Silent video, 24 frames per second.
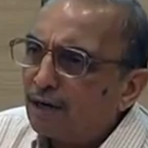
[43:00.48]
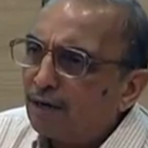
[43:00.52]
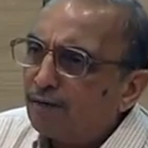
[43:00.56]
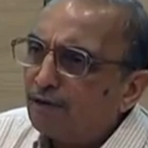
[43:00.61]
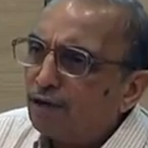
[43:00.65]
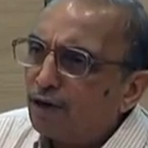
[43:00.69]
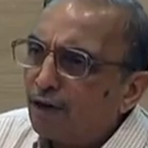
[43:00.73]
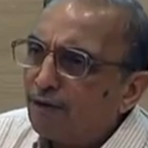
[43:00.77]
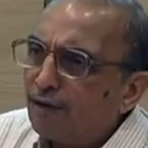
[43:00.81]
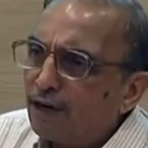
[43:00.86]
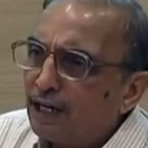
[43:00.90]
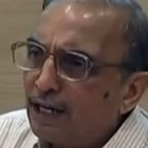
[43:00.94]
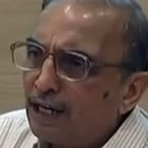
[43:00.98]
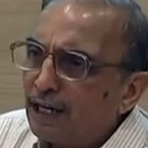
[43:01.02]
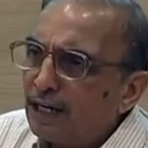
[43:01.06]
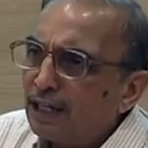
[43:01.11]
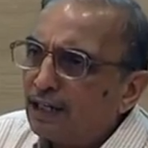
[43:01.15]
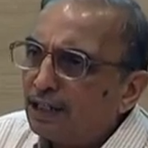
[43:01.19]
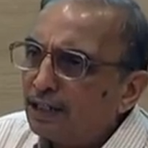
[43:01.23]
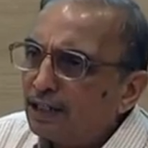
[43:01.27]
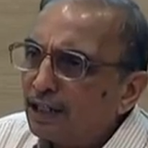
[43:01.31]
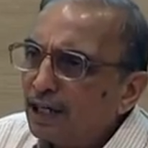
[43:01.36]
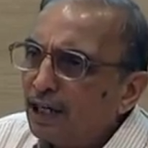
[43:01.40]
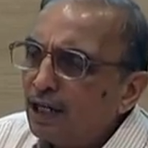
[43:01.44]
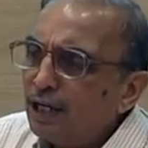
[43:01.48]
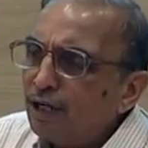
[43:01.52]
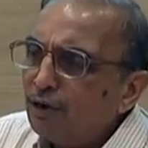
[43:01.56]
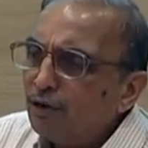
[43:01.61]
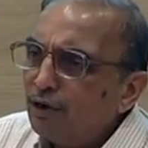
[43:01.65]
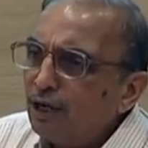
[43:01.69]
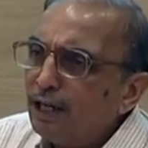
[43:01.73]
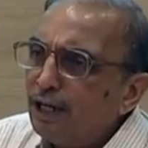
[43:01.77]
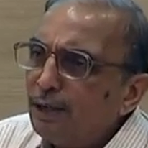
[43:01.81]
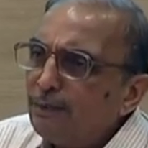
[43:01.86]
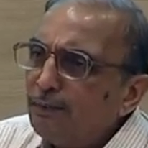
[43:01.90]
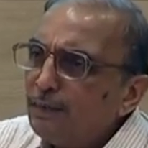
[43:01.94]
drawer is,
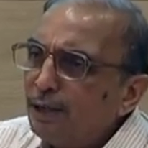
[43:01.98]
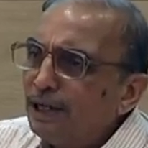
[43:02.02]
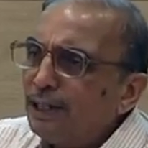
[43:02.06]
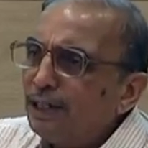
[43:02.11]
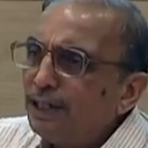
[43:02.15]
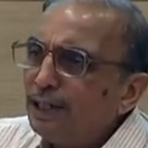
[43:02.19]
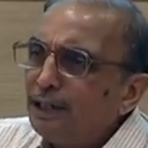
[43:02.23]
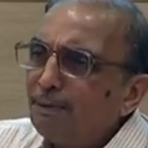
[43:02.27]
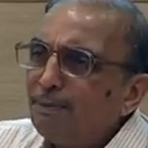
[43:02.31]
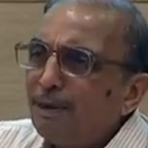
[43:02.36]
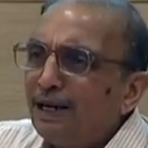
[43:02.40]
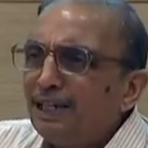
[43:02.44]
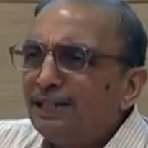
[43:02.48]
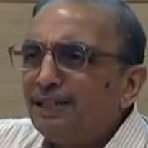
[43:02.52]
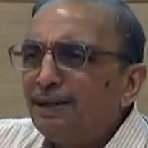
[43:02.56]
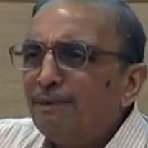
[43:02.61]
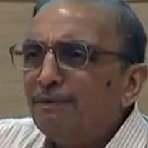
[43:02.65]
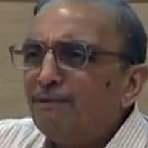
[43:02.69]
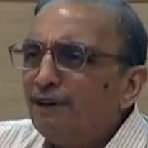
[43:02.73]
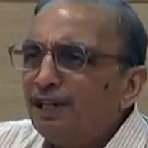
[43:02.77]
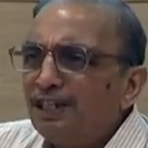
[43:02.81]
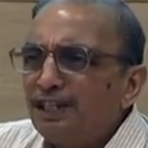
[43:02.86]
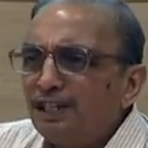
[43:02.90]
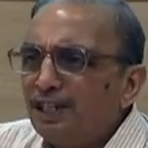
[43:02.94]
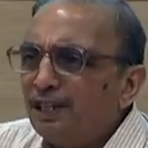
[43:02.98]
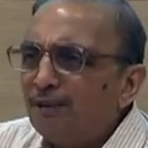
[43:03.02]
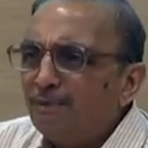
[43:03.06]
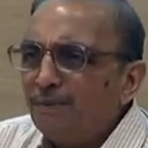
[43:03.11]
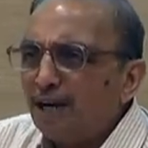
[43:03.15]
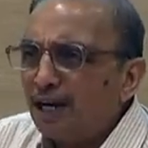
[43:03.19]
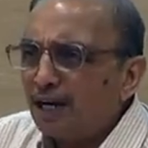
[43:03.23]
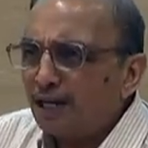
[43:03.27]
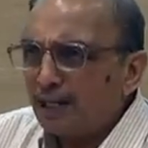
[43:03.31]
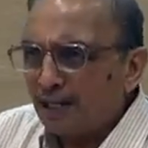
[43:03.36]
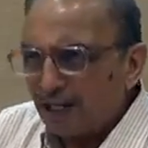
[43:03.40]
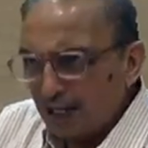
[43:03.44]
we will reprint it by some question
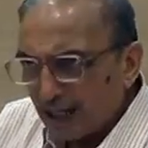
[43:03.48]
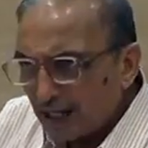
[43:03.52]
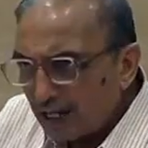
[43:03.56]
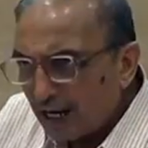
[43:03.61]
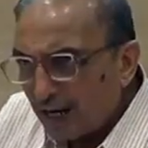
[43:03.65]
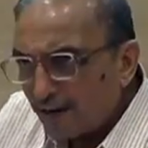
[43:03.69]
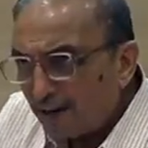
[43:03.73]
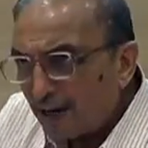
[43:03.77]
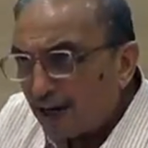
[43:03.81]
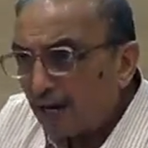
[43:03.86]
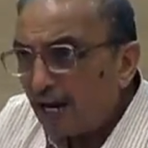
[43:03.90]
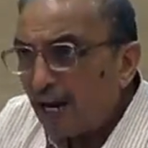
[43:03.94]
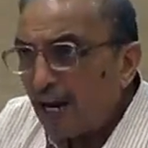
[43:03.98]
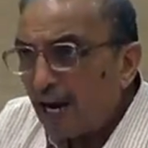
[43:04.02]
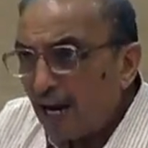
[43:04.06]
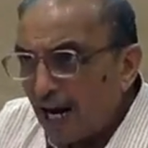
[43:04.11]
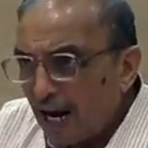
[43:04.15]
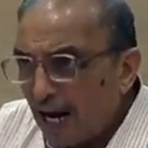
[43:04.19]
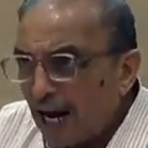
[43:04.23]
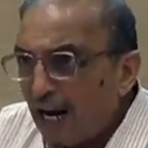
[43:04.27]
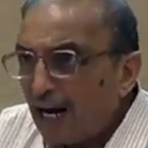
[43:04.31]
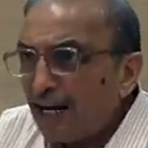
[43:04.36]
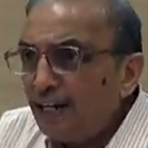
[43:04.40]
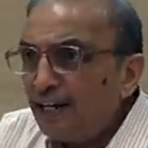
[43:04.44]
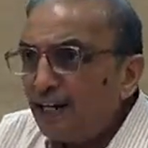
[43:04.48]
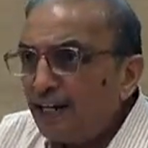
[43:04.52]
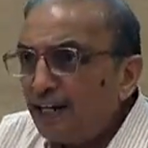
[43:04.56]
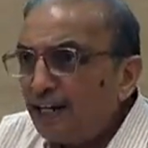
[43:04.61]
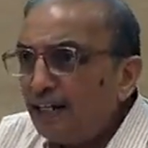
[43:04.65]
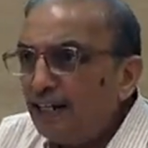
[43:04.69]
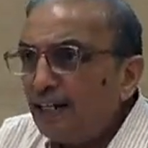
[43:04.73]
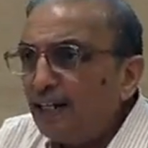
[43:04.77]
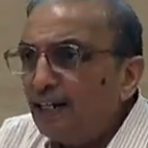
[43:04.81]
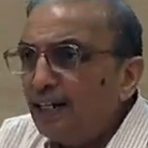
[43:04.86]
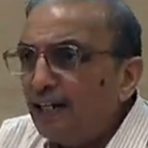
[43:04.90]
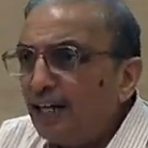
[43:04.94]
mark in our
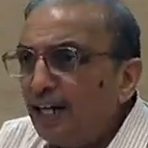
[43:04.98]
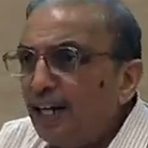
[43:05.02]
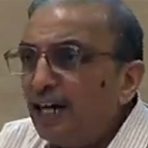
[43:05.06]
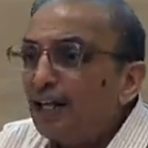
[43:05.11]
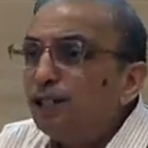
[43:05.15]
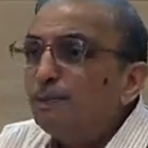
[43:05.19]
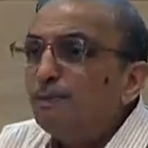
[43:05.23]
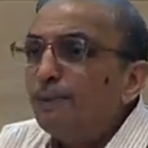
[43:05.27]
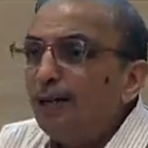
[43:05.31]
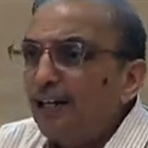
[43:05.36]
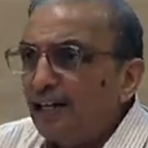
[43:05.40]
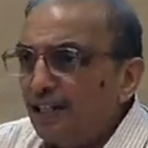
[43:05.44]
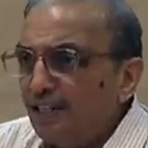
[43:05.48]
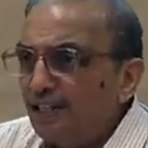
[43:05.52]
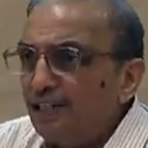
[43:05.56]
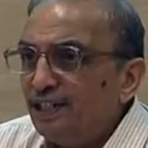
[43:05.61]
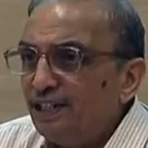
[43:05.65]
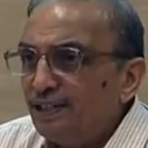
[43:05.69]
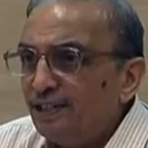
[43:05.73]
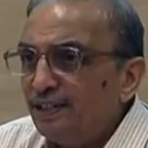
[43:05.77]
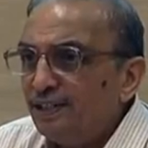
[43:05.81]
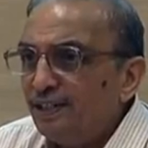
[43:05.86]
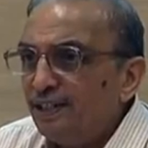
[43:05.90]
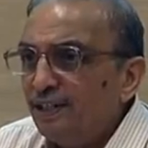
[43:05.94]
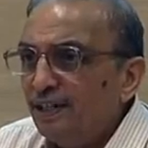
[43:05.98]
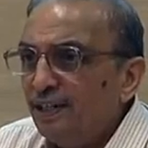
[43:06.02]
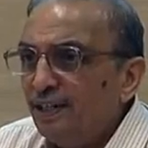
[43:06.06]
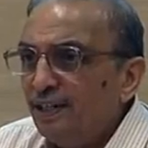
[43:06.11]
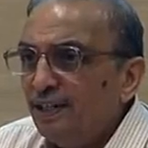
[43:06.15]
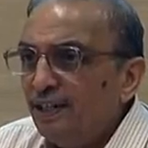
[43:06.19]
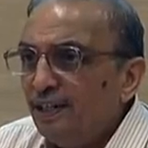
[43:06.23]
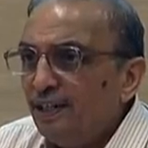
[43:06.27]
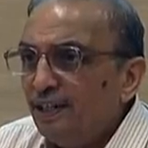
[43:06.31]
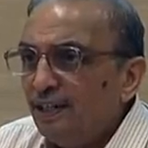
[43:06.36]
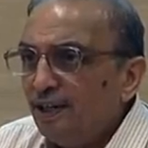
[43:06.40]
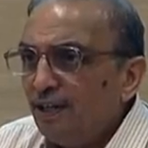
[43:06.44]
handwritten explanations,
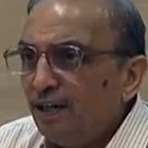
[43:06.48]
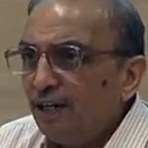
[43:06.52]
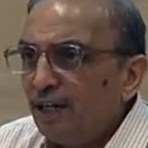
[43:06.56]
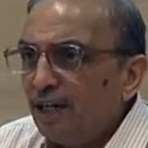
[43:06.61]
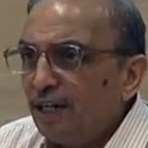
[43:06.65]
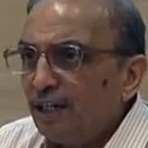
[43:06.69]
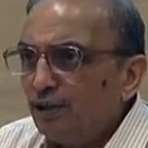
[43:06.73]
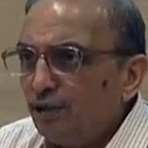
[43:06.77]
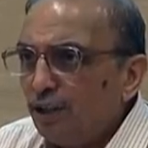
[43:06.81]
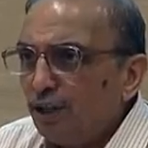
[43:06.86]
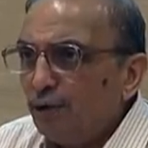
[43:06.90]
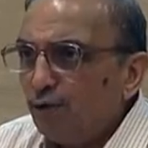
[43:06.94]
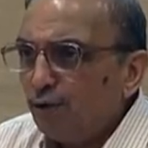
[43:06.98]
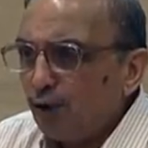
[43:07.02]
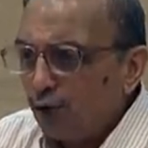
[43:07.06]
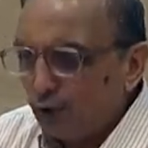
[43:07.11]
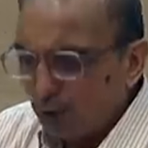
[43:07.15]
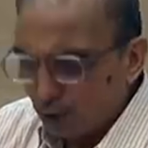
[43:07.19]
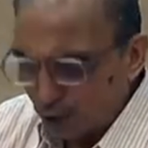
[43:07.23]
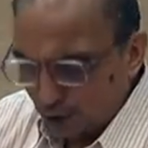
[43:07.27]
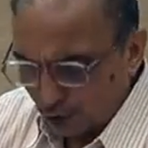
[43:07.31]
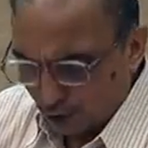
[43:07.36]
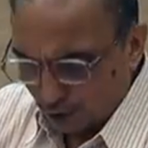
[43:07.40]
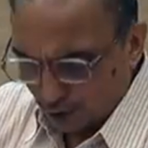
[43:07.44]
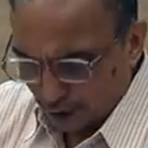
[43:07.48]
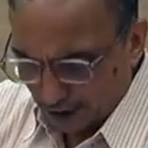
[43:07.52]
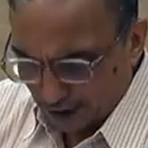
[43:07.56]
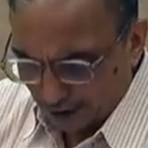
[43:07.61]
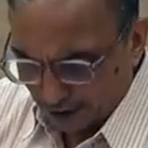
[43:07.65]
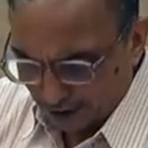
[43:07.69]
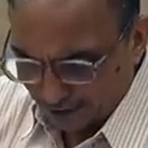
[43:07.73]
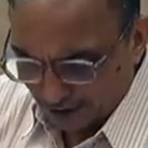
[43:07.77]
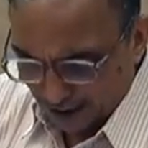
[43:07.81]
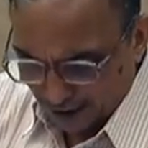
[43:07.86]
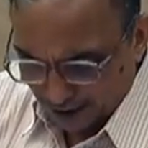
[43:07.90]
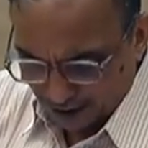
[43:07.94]
okay, so that we do not know what
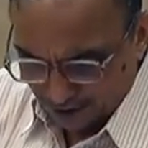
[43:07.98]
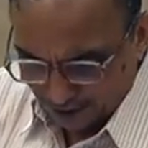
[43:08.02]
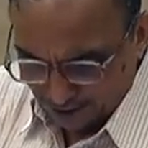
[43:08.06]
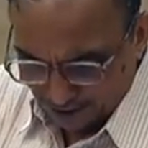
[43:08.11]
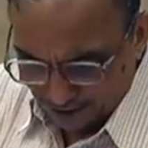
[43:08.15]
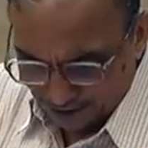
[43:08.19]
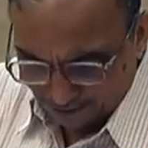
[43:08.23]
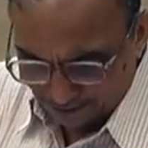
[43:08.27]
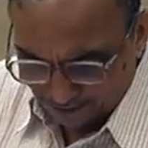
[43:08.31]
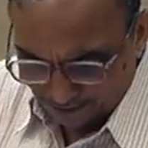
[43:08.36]
that value is.